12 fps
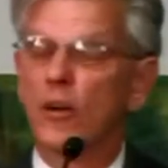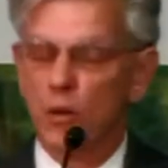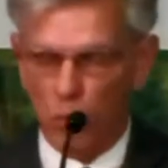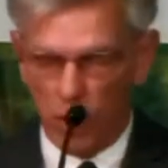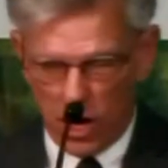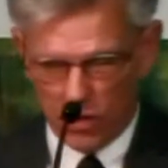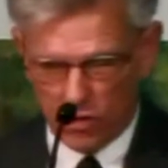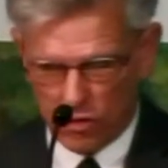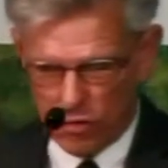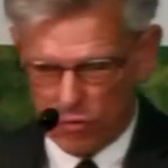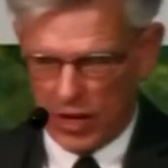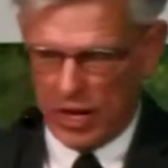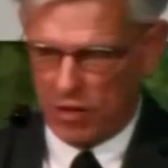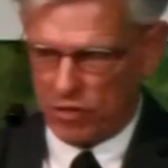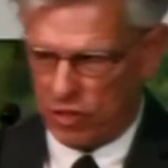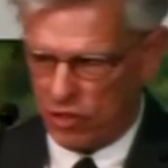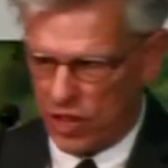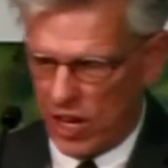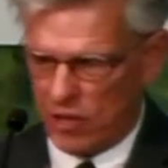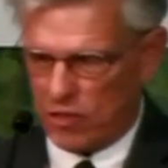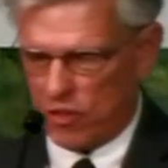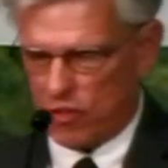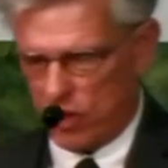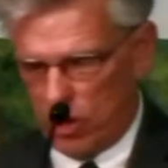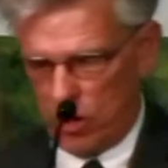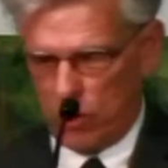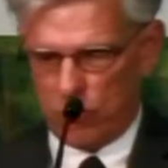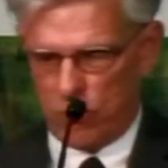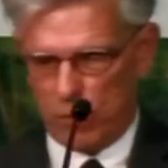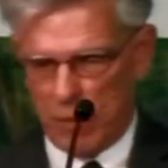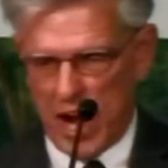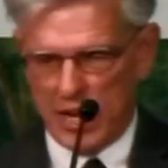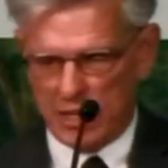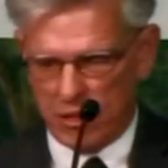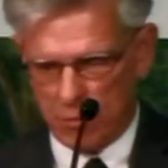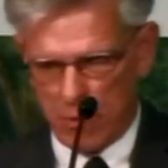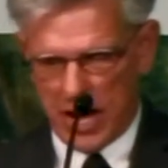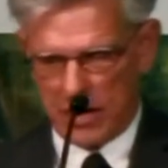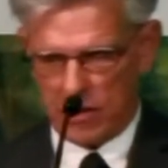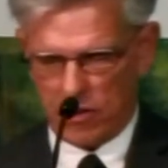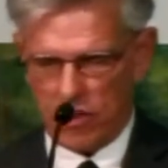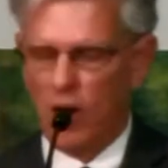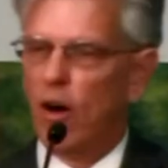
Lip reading: to wash his face, to change his clothes, to mind his manners.